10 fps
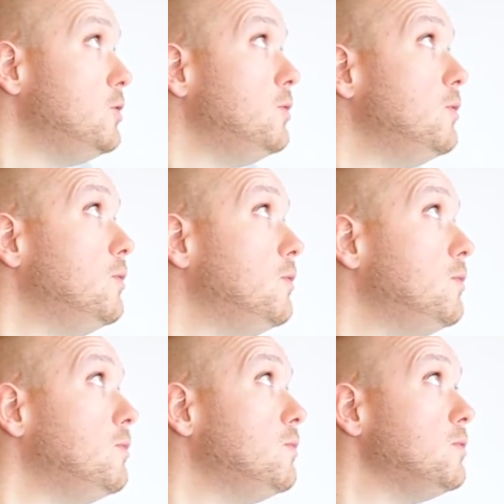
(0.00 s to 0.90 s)
So
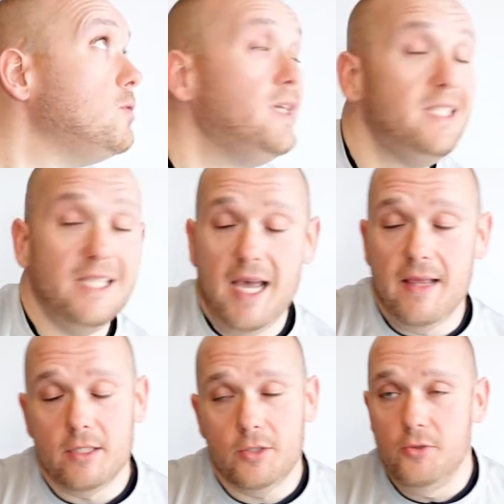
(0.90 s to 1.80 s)
that's
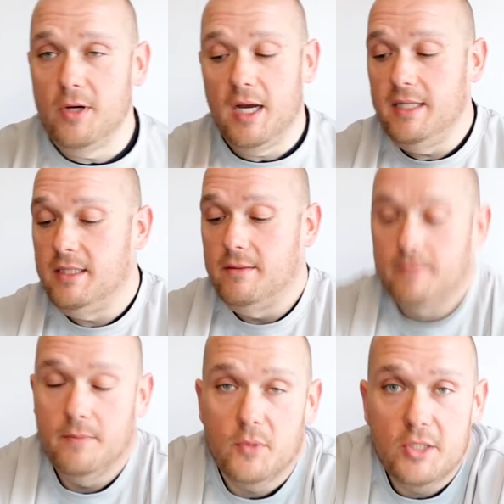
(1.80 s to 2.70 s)
that. That's two rods.
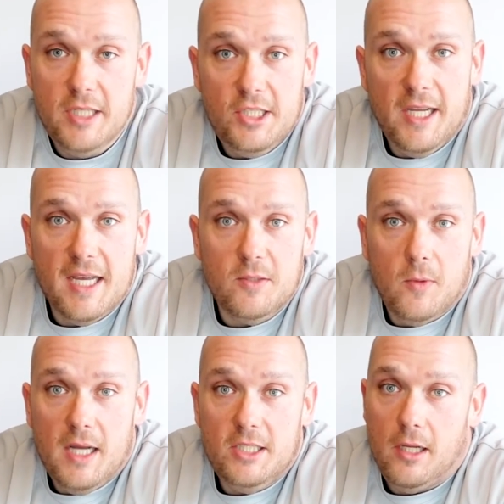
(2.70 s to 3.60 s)
Appreciate you guys
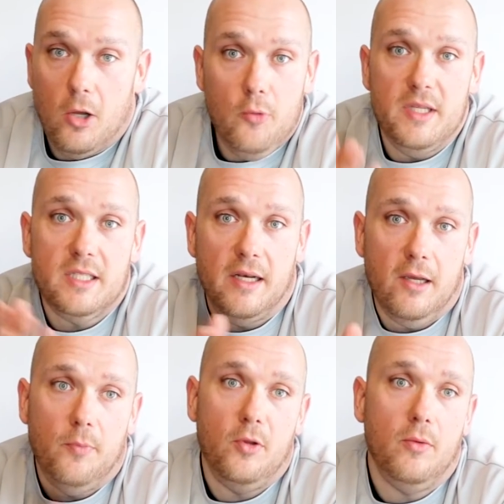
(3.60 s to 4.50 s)
watching. I hope this can
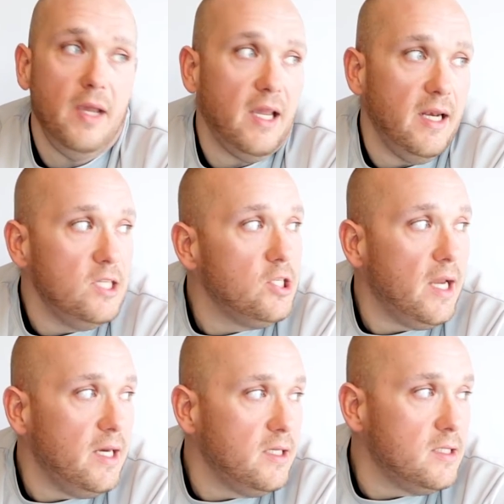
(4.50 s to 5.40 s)
help you make an
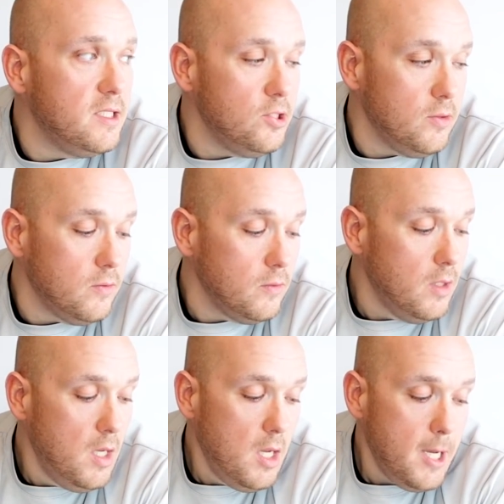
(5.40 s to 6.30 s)
educated decision
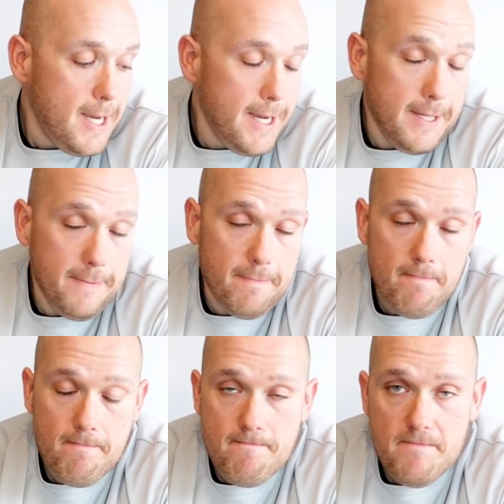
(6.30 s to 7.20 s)
on
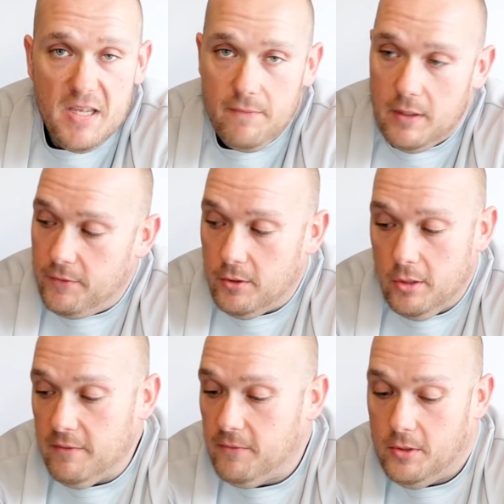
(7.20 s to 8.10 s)
if you're
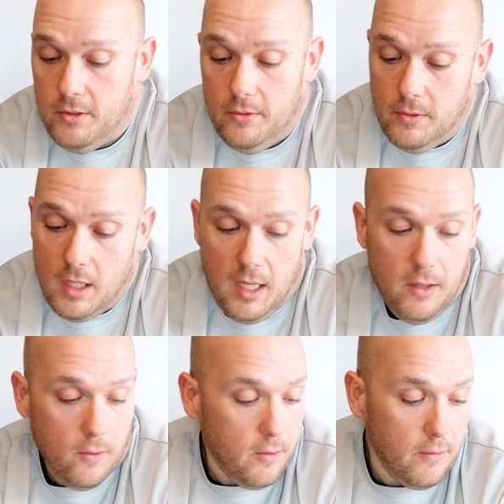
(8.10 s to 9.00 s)
looking for a new
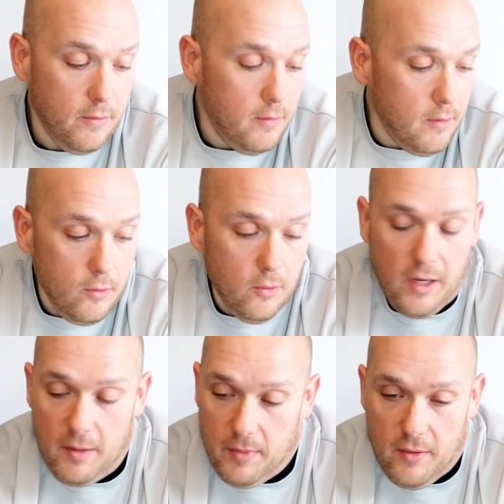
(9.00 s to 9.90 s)
rod or a new
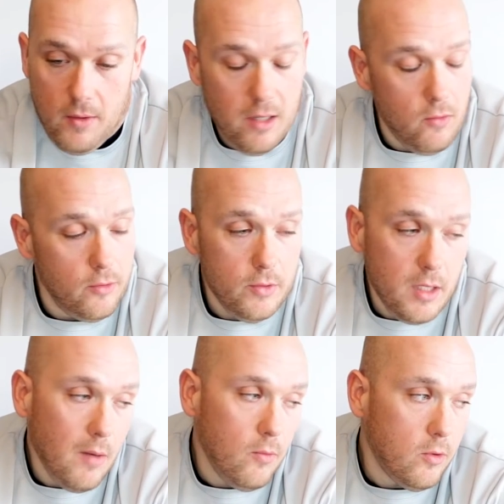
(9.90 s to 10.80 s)
crankbait rod or a new
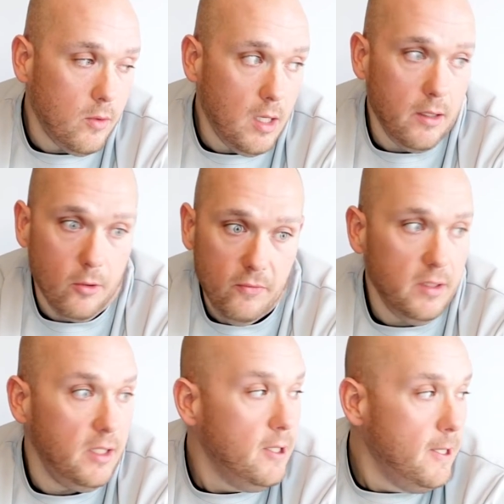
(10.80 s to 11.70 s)
topwater rod.
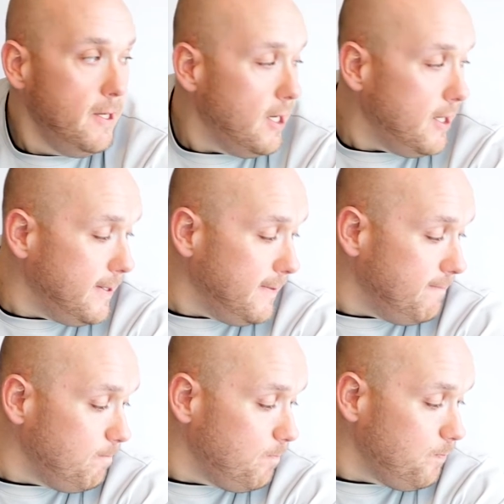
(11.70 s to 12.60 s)
Hopefully
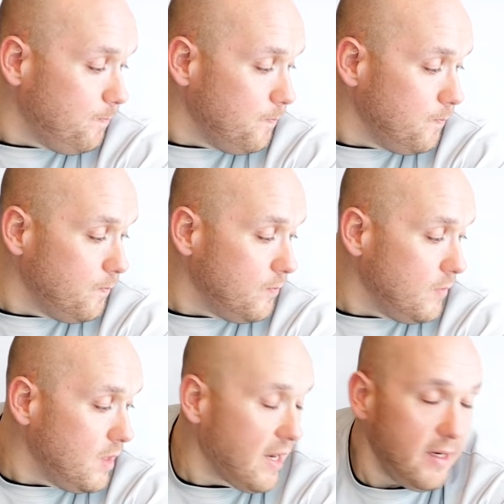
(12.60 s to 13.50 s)

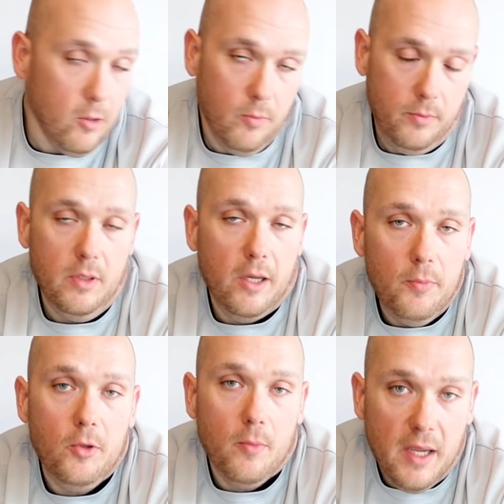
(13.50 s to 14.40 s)
I can
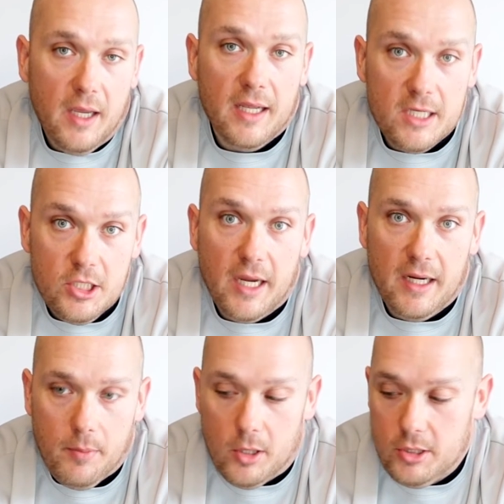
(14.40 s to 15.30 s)
help you make an
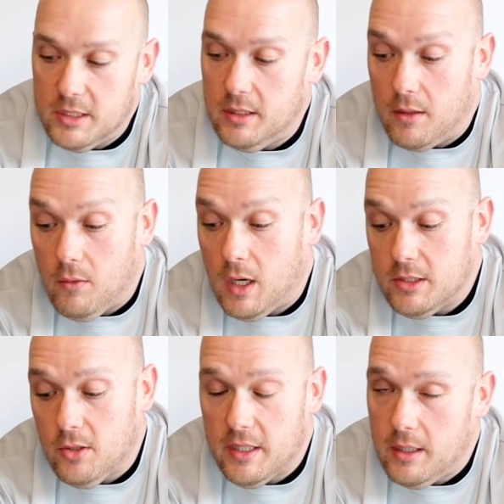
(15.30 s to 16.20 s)
educated purchase.
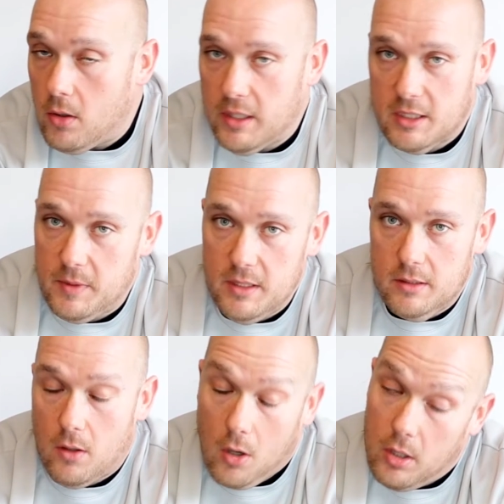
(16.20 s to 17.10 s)
Rods aren't
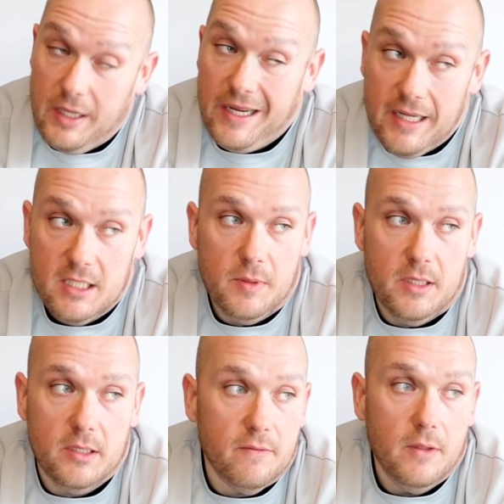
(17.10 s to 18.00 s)

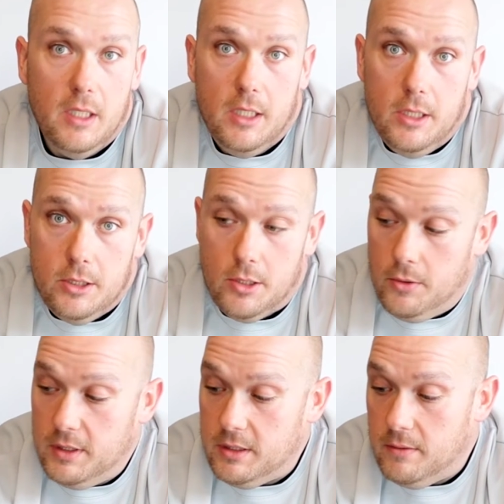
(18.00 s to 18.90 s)
inexpensive.
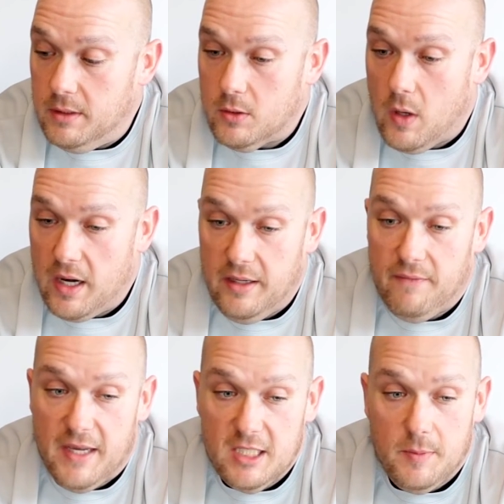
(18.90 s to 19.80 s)
So it's quite an
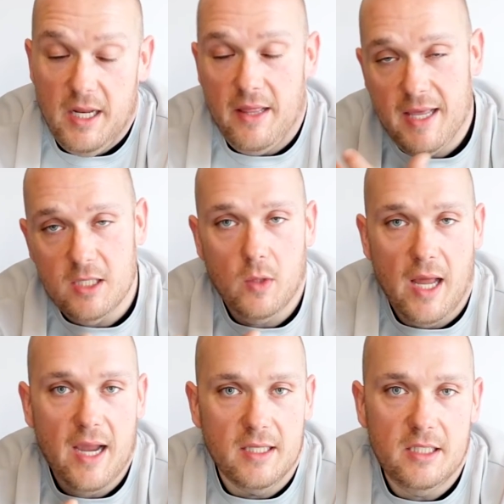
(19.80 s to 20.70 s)
investment, and that's what
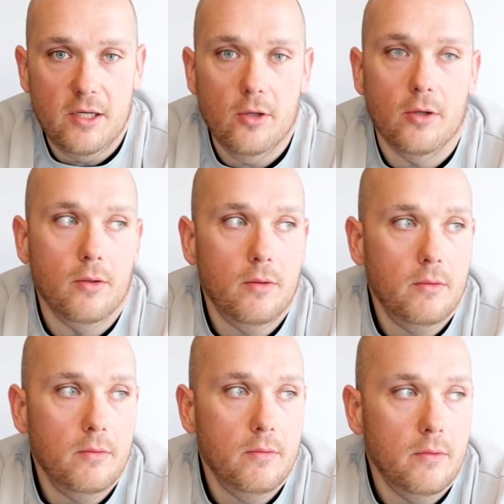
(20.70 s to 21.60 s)
I consider
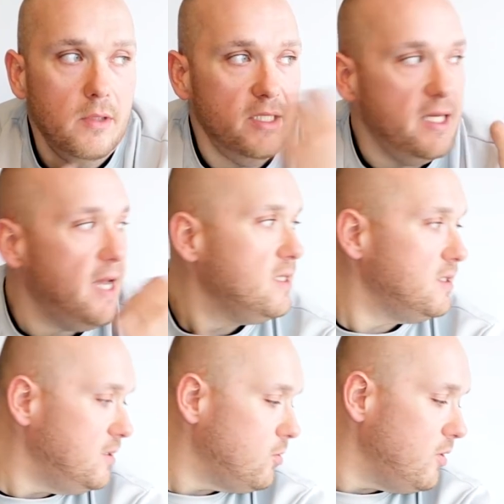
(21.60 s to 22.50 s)
these as.
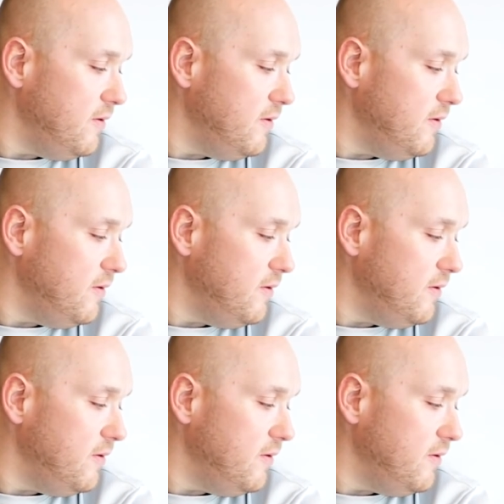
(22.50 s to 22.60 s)
These are an